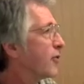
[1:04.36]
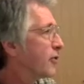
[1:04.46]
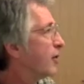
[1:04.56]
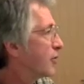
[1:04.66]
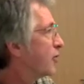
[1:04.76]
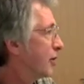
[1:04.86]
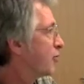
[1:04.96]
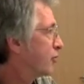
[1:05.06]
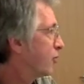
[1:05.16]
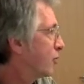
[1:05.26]
It's
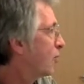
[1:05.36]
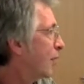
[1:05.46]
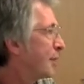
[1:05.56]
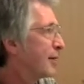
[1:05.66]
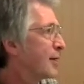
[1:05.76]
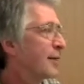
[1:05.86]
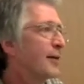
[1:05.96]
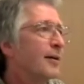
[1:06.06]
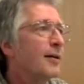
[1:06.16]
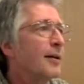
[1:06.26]
true. I mean,
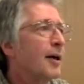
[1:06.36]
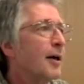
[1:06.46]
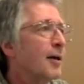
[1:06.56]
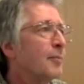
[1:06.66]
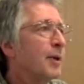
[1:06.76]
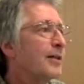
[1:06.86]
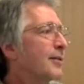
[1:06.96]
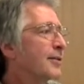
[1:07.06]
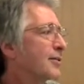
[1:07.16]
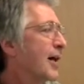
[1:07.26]
but
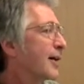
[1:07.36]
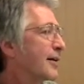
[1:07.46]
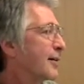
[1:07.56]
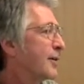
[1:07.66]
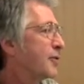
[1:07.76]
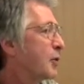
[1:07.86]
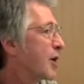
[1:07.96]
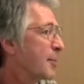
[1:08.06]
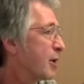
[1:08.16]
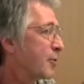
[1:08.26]
it's like if you
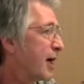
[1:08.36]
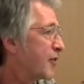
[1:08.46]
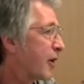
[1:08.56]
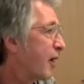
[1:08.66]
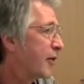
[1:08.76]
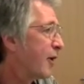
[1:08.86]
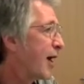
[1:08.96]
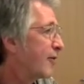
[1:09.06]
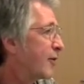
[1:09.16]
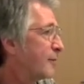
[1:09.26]
want to be a race car
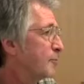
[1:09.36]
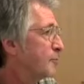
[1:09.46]
driver